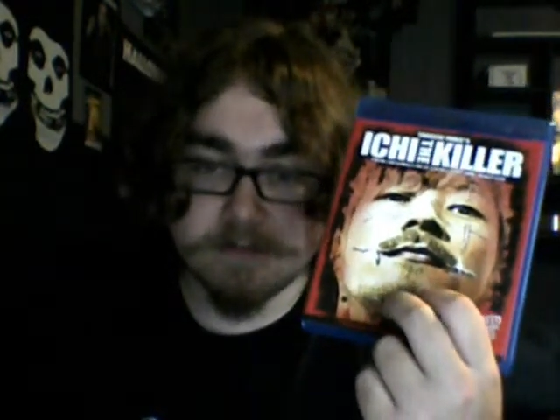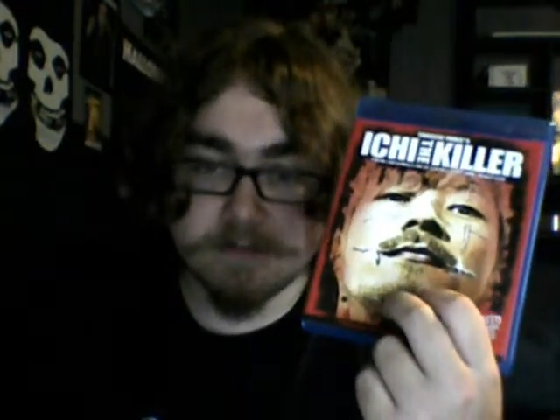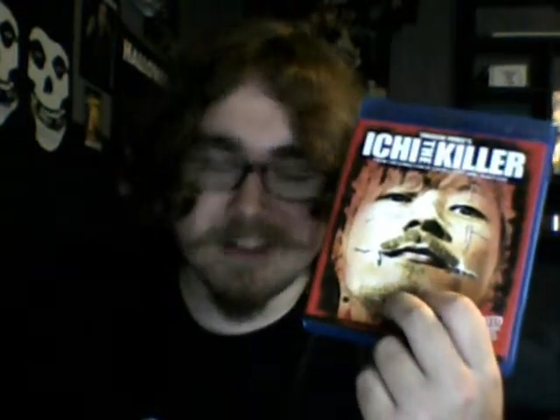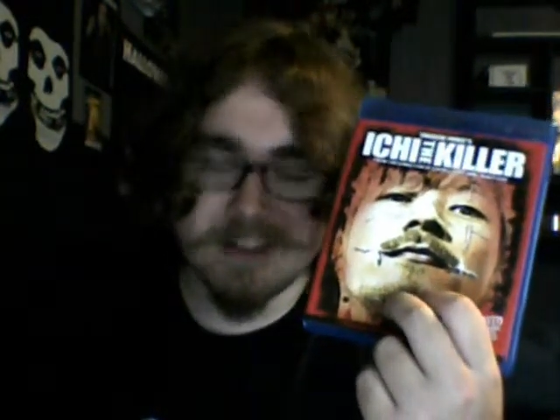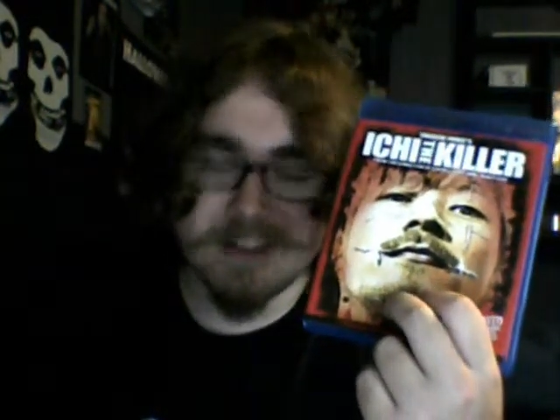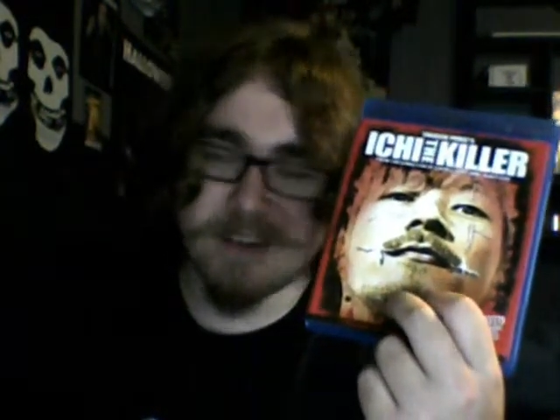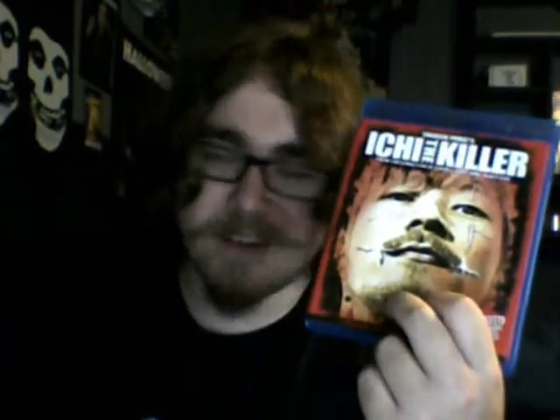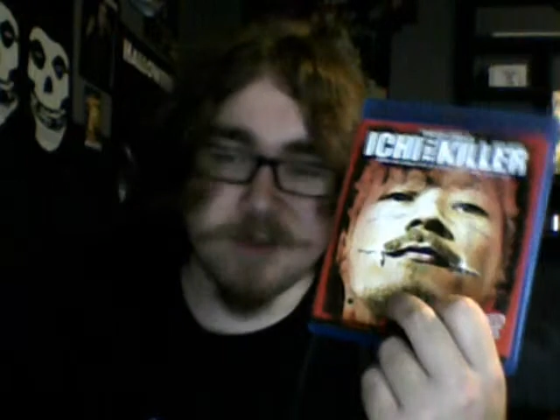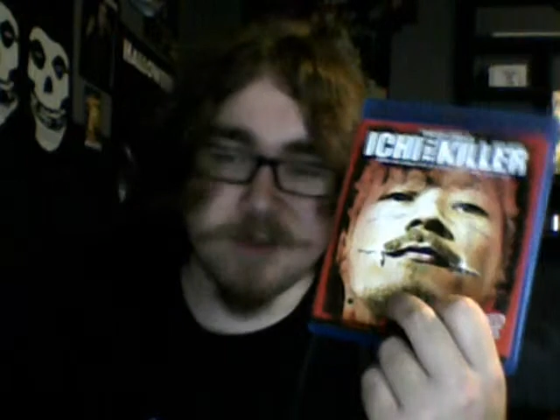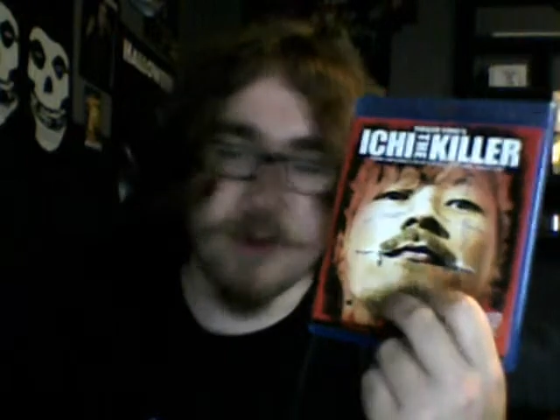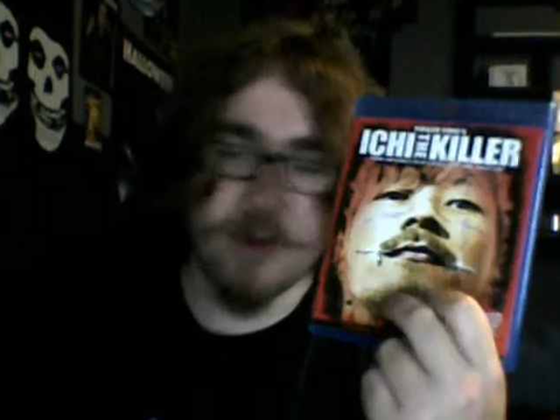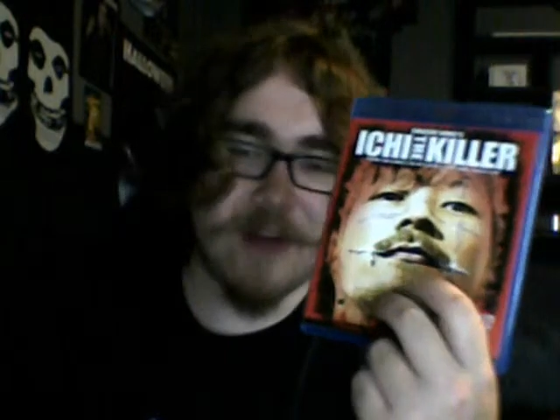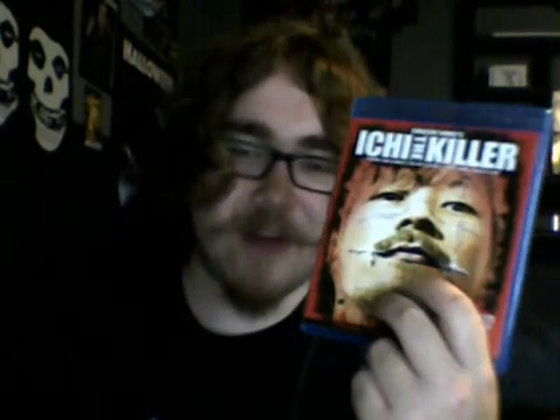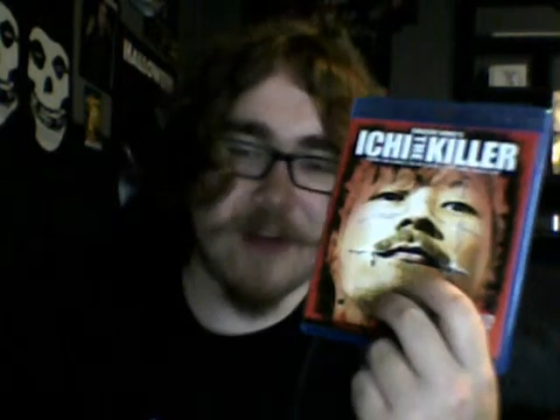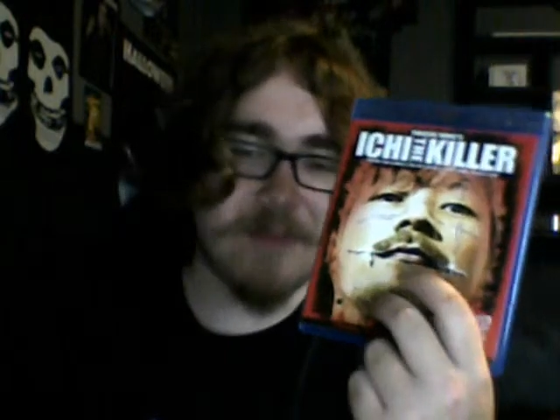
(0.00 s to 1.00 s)
not a
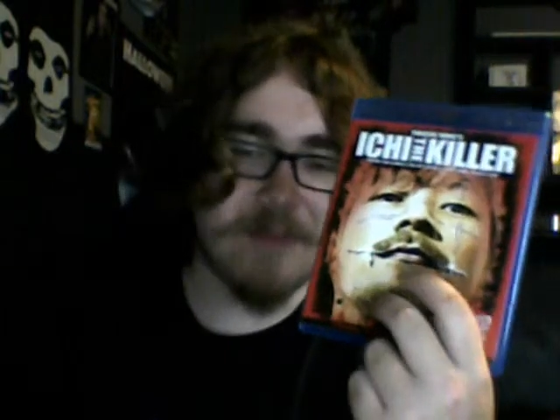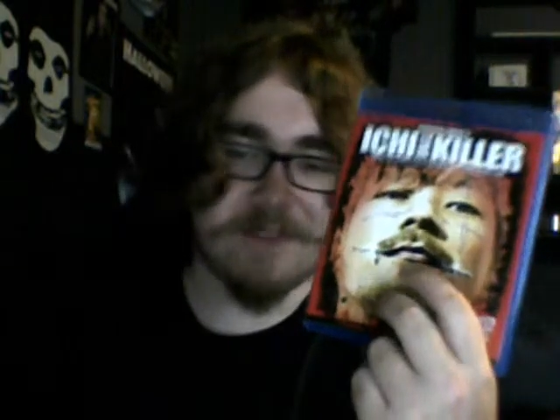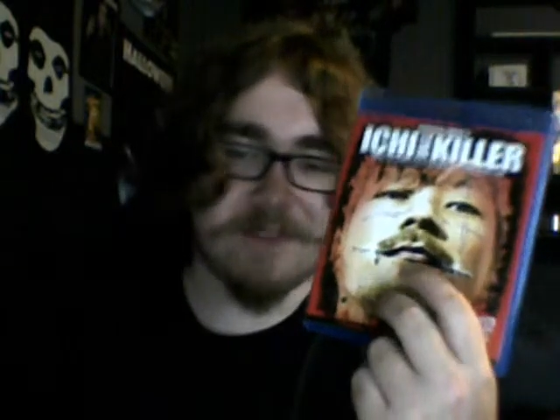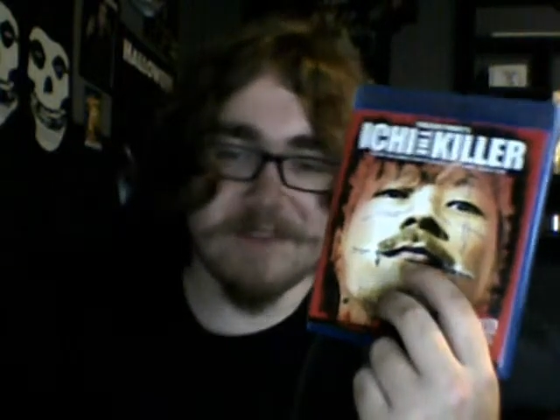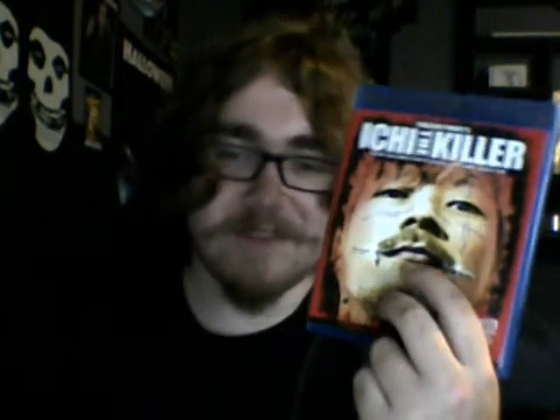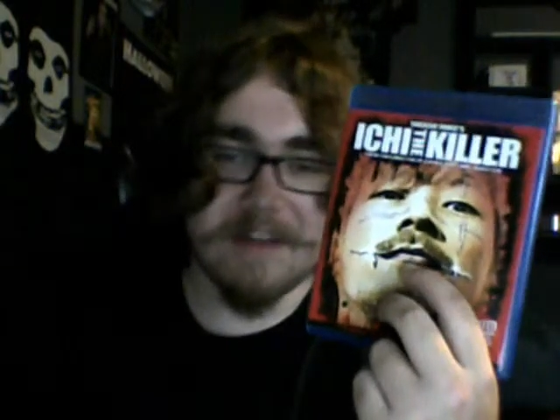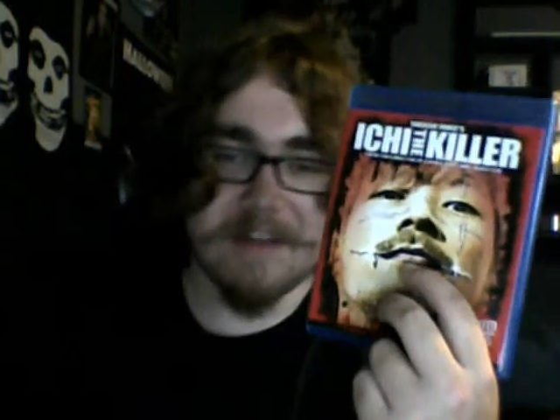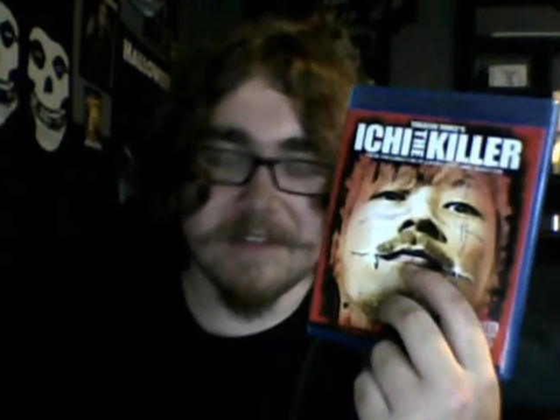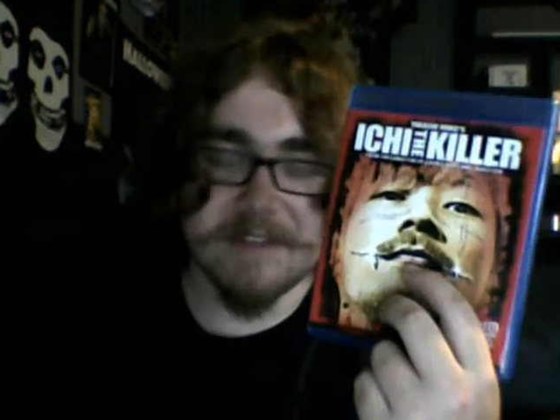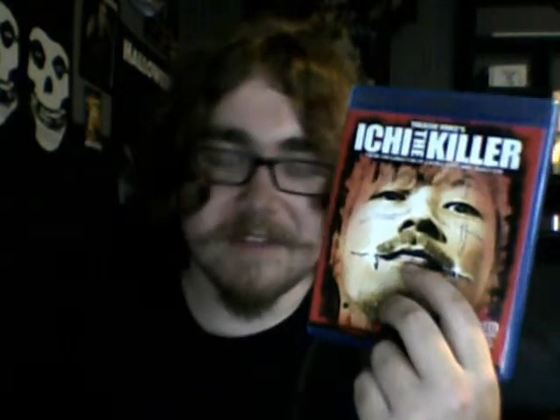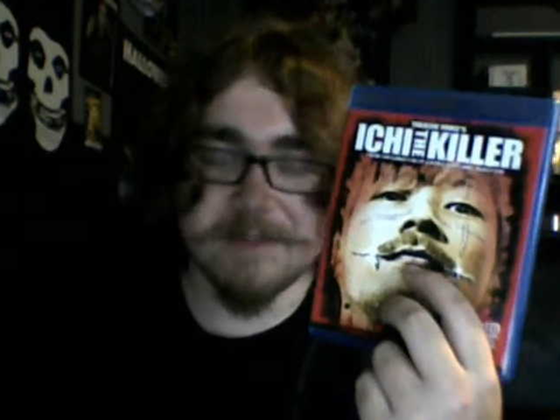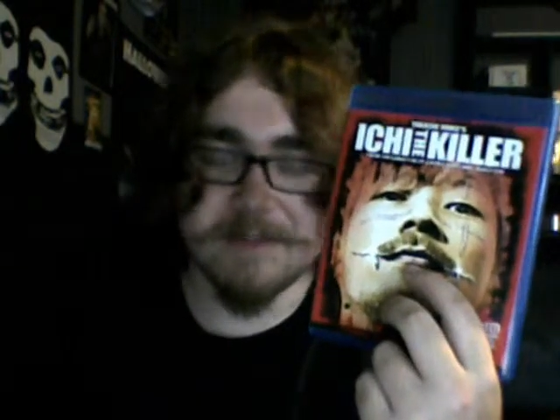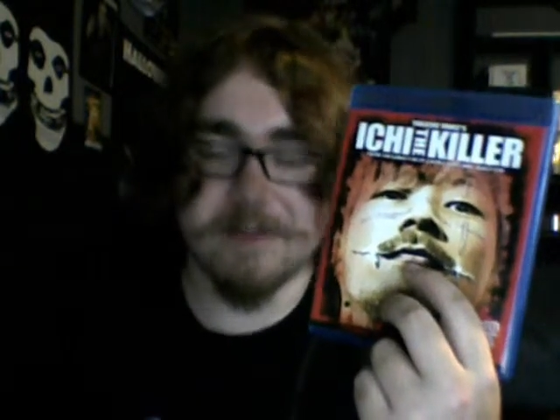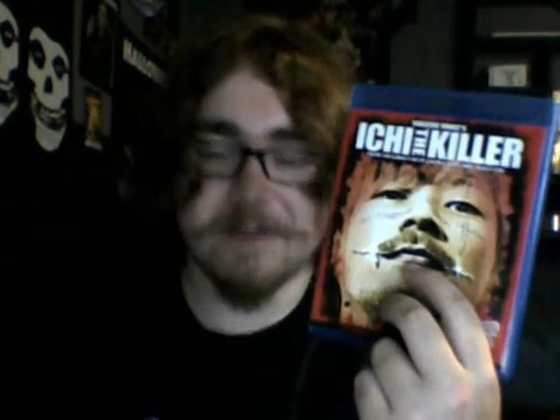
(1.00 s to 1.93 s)
spoiler, it happens the first 5 minutes of the